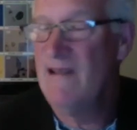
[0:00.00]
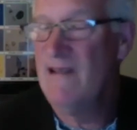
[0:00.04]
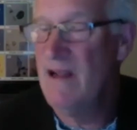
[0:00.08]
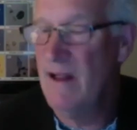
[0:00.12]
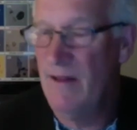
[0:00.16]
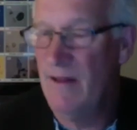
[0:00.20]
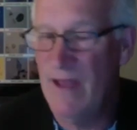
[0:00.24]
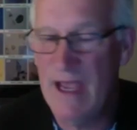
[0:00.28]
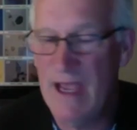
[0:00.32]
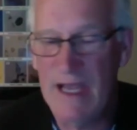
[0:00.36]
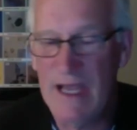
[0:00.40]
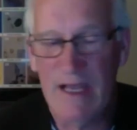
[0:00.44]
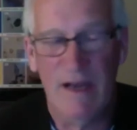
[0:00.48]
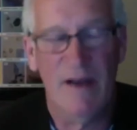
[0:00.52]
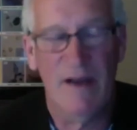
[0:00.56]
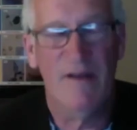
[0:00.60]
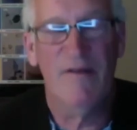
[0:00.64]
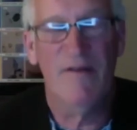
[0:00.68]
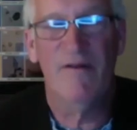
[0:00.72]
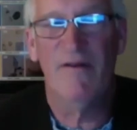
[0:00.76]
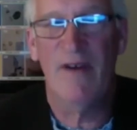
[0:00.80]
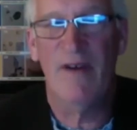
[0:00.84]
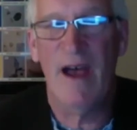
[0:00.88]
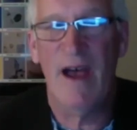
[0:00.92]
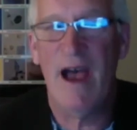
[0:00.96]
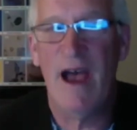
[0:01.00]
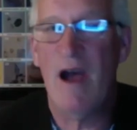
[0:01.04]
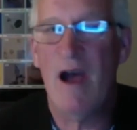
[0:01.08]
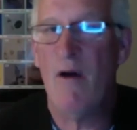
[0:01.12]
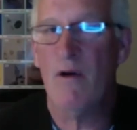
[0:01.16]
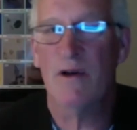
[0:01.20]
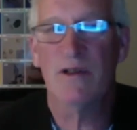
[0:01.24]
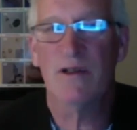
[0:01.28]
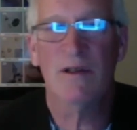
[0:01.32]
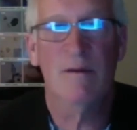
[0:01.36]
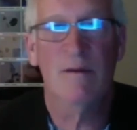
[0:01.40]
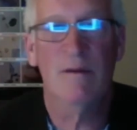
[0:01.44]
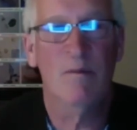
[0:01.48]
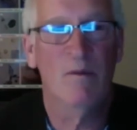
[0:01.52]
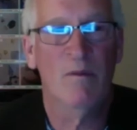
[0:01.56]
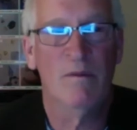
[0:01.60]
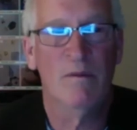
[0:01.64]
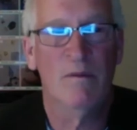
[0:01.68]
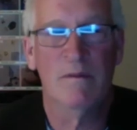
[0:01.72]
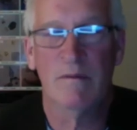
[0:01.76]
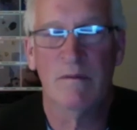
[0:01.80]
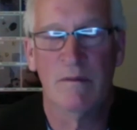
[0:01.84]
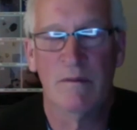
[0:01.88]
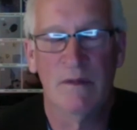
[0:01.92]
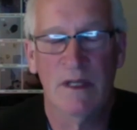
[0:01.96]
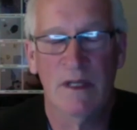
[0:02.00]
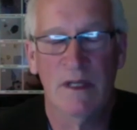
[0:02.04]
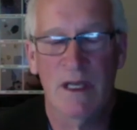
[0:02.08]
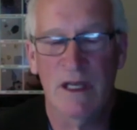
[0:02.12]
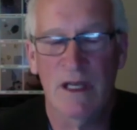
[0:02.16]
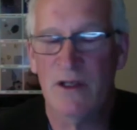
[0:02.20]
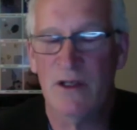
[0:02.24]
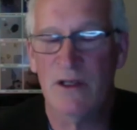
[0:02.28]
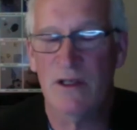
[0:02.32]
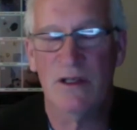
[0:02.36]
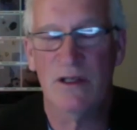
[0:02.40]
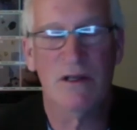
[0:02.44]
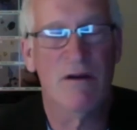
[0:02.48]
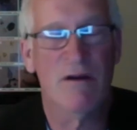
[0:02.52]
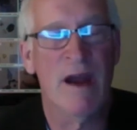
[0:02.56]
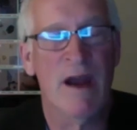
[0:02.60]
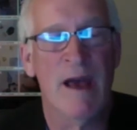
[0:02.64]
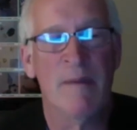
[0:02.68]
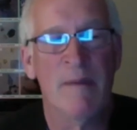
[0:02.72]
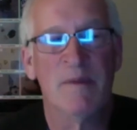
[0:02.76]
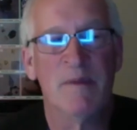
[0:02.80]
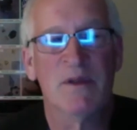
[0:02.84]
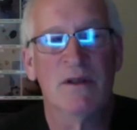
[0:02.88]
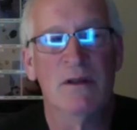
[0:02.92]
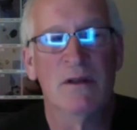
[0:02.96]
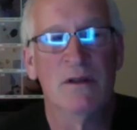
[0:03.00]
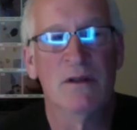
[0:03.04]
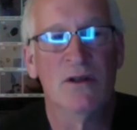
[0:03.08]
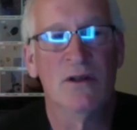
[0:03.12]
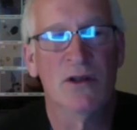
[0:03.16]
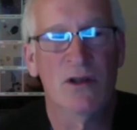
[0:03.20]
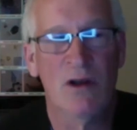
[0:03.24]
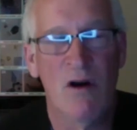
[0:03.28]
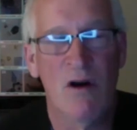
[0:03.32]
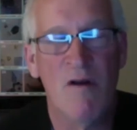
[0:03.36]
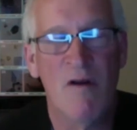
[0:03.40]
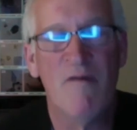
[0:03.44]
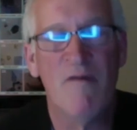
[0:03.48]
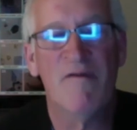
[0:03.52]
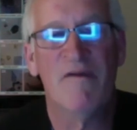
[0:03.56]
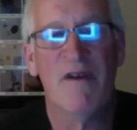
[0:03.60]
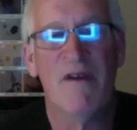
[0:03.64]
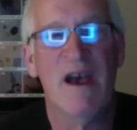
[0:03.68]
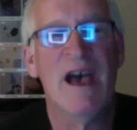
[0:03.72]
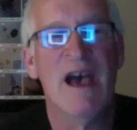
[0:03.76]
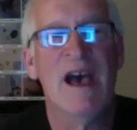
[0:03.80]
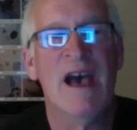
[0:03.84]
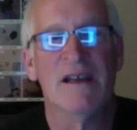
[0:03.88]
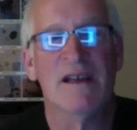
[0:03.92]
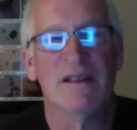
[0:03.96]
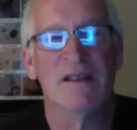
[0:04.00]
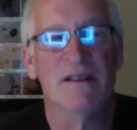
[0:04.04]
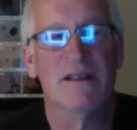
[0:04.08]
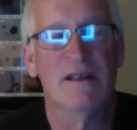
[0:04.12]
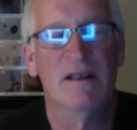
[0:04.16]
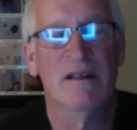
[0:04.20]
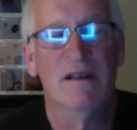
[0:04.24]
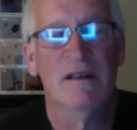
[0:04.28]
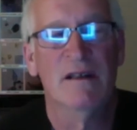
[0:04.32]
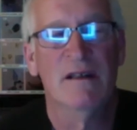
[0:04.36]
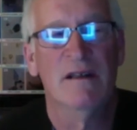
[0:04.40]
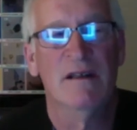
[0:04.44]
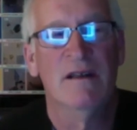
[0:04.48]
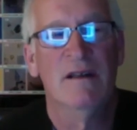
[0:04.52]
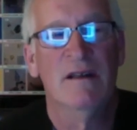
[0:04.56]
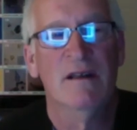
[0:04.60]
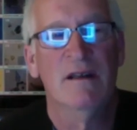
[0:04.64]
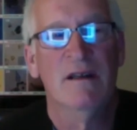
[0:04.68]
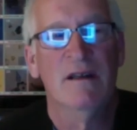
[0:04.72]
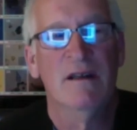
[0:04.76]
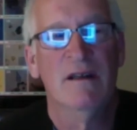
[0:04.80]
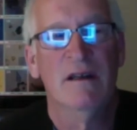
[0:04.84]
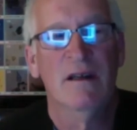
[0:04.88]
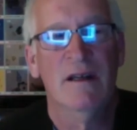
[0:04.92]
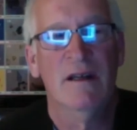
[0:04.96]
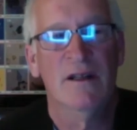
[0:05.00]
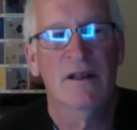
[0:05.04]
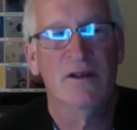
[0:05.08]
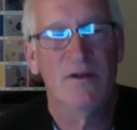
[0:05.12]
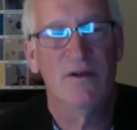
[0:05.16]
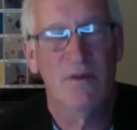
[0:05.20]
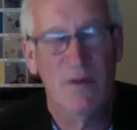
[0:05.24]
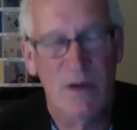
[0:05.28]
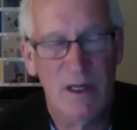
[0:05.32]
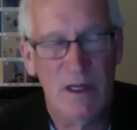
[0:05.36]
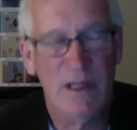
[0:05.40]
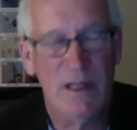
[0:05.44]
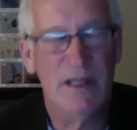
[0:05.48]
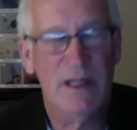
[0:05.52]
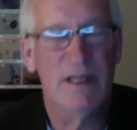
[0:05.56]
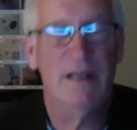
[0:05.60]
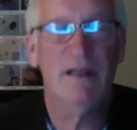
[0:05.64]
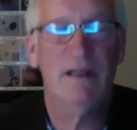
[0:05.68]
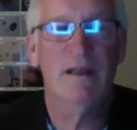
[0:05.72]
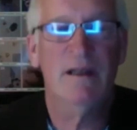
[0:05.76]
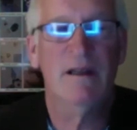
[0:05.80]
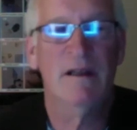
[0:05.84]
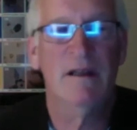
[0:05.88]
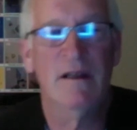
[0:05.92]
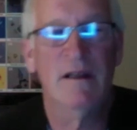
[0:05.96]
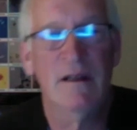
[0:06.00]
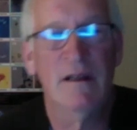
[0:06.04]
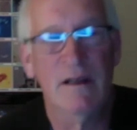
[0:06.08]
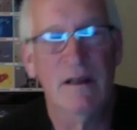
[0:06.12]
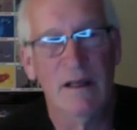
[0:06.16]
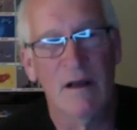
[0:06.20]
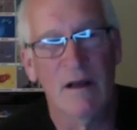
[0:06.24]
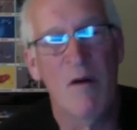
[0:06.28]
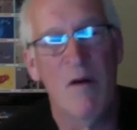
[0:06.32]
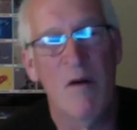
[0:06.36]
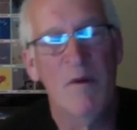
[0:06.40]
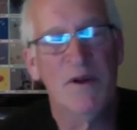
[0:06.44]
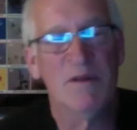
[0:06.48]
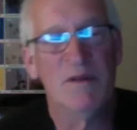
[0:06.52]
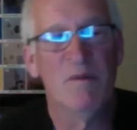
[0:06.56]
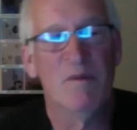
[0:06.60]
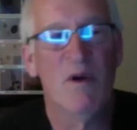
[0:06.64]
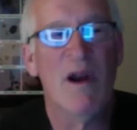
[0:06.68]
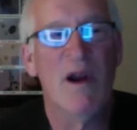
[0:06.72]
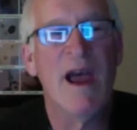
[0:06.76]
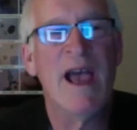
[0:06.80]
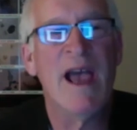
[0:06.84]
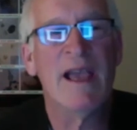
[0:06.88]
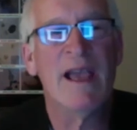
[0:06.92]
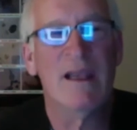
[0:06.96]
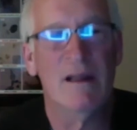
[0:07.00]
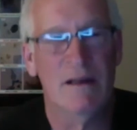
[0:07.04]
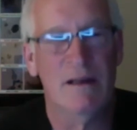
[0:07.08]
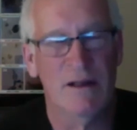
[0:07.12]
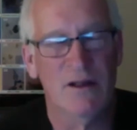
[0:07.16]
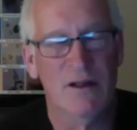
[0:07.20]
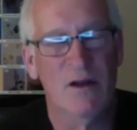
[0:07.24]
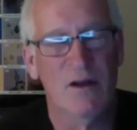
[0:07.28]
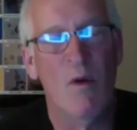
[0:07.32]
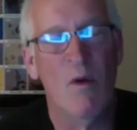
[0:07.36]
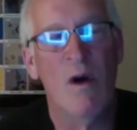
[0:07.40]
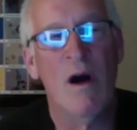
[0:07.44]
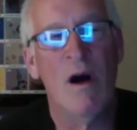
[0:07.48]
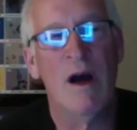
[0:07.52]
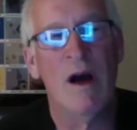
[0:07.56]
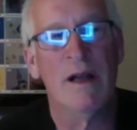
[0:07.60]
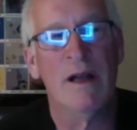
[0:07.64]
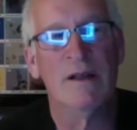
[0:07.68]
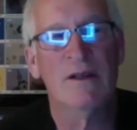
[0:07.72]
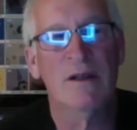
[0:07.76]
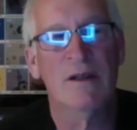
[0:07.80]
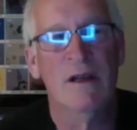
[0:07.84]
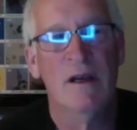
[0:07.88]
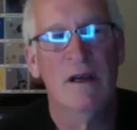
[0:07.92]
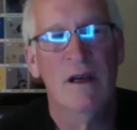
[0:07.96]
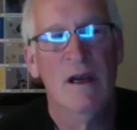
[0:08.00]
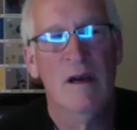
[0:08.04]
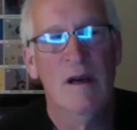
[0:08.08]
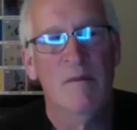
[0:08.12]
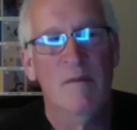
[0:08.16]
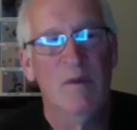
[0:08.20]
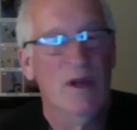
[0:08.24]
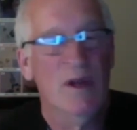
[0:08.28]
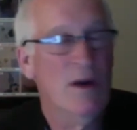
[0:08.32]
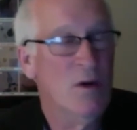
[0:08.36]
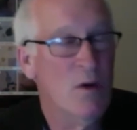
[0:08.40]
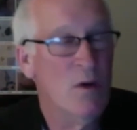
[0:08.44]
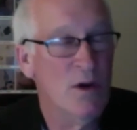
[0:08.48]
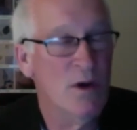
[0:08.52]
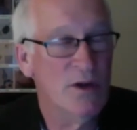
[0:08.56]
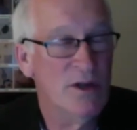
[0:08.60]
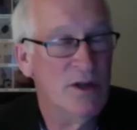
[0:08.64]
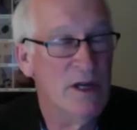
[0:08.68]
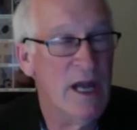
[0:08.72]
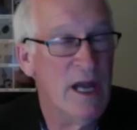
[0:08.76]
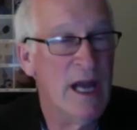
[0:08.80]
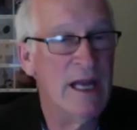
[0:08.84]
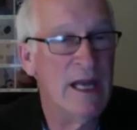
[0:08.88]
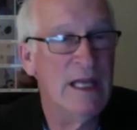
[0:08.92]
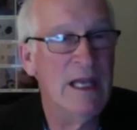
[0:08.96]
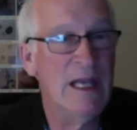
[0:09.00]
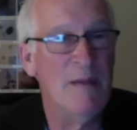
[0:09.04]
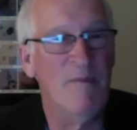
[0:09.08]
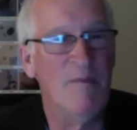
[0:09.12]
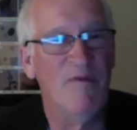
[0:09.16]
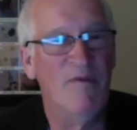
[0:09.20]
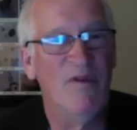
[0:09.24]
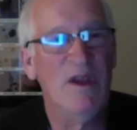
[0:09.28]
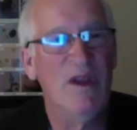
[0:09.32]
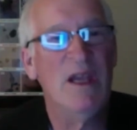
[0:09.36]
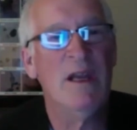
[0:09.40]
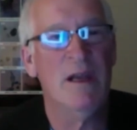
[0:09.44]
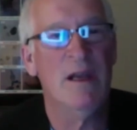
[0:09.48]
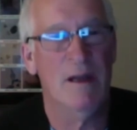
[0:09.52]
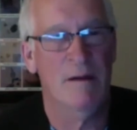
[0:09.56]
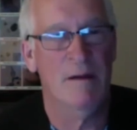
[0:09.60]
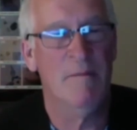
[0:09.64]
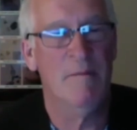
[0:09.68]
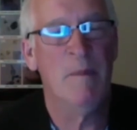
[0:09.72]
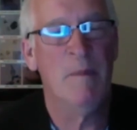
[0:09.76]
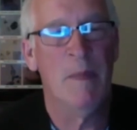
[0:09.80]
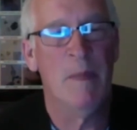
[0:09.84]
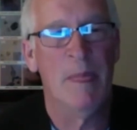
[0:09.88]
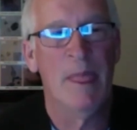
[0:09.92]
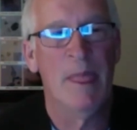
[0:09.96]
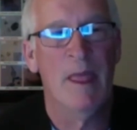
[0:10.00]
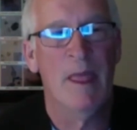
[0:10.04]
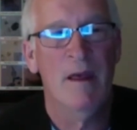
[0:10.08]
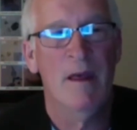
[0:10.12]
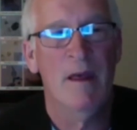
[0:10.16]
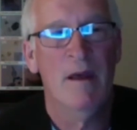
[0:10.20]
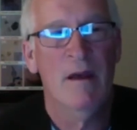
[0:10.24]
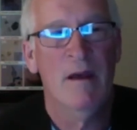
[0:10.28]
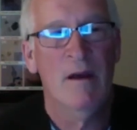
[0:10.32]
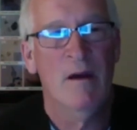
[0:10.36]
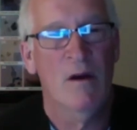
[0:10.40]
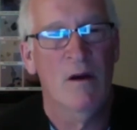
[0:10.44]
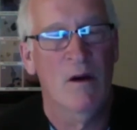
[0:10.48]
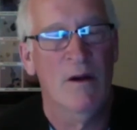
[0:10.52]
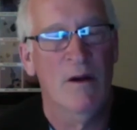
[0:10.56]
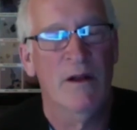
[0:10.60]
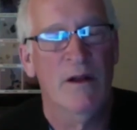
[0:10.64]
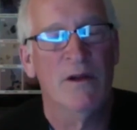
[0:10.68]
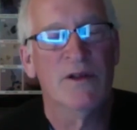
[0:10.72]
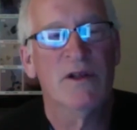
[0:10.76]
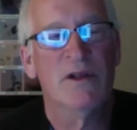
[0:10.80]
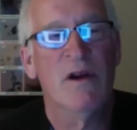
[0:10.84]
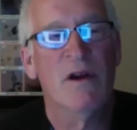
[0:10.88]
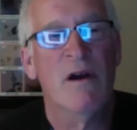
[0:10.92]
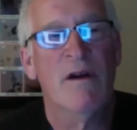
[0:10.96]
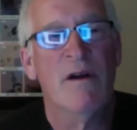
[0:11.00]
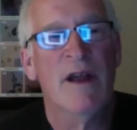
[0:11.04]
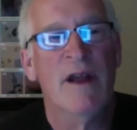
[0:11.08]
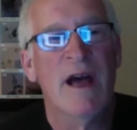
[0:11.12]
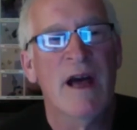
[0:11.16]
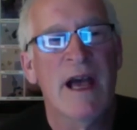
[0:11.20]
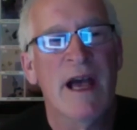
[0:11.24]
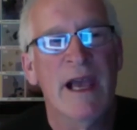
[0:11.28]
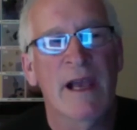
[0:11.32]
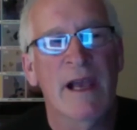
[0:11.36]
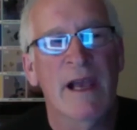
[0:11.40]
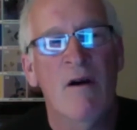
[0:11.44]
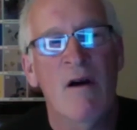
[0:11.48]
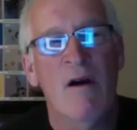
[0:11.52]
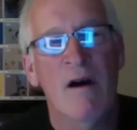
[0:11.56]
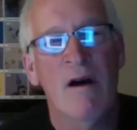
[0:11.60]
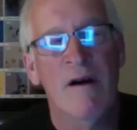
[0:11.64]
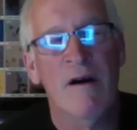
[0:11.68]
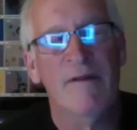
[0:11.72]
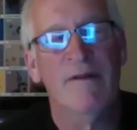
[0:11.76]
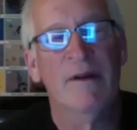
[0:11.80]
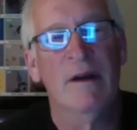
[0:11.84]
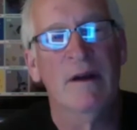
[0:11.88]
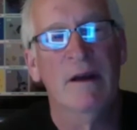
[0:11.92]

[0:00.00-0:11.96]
they can devour some kitchen scraps so fast. It's really almost miraculous to watch. Then, of course, you got to keep feeding them or they'll start dying off.